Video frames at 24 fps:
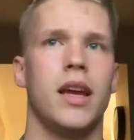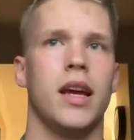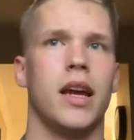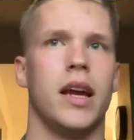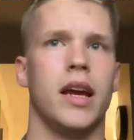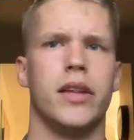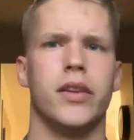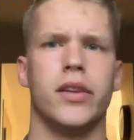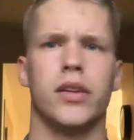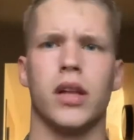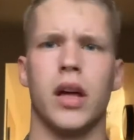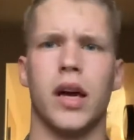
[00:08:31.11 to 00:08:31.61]

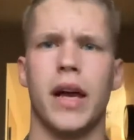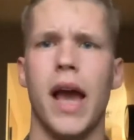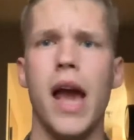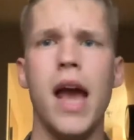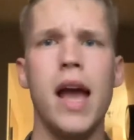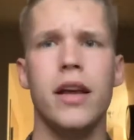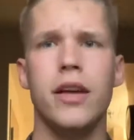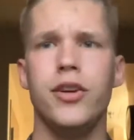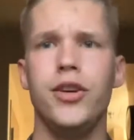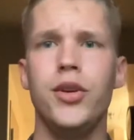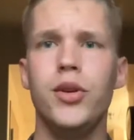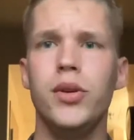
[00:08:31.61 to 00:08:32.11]
And they're like,
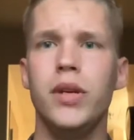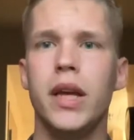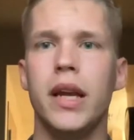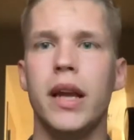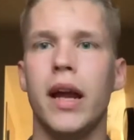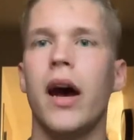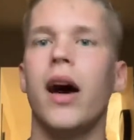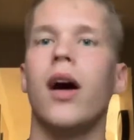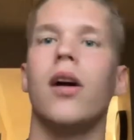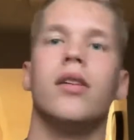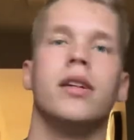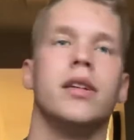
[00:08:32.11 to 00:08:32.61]
hey, you get
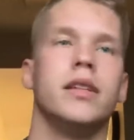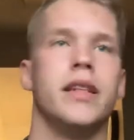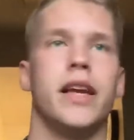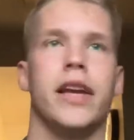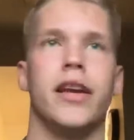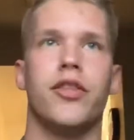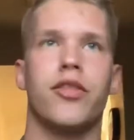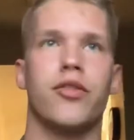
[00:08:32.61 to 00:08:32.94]
out. And they